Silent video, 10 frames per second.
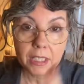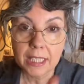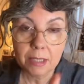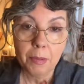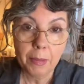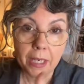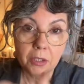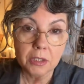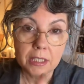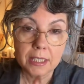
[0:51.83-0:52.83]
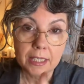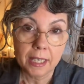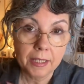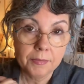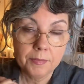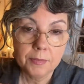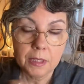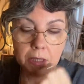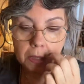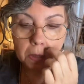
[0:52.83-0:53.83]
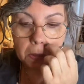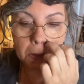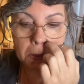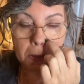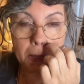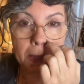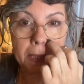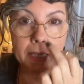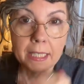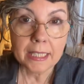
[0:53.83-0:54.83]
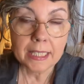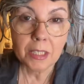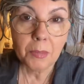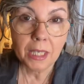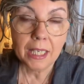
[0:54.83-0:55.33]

be paid on this day. It needs to be